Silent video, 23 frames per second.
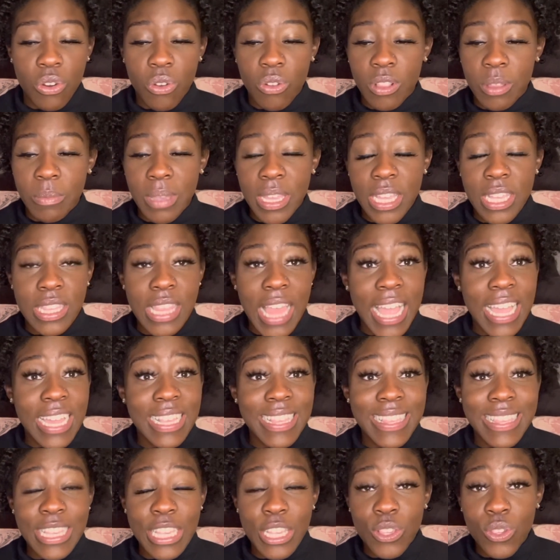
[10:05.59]
only because I
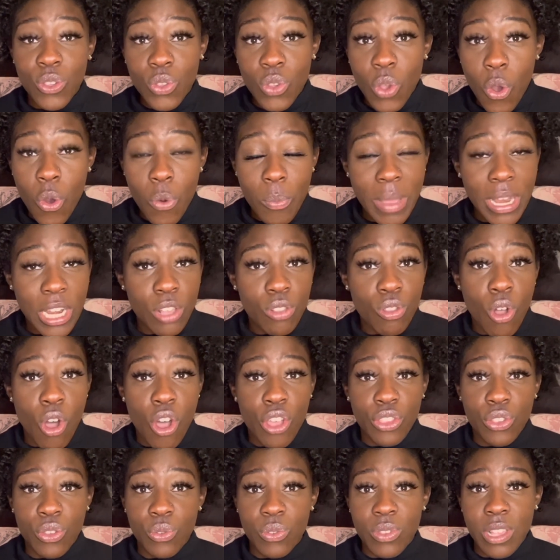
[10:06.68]
could see so many
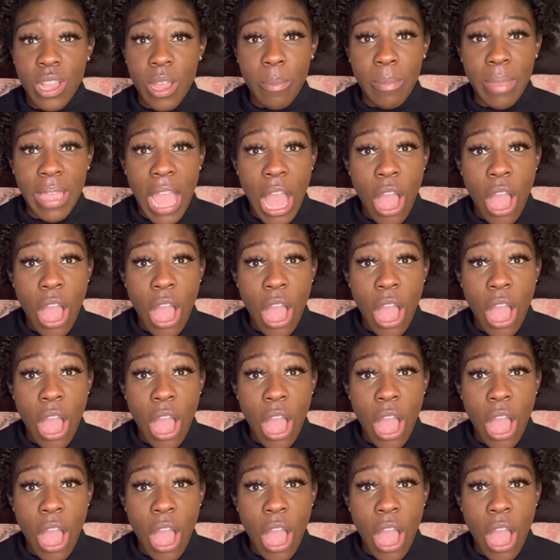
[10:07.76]
lawsuits coming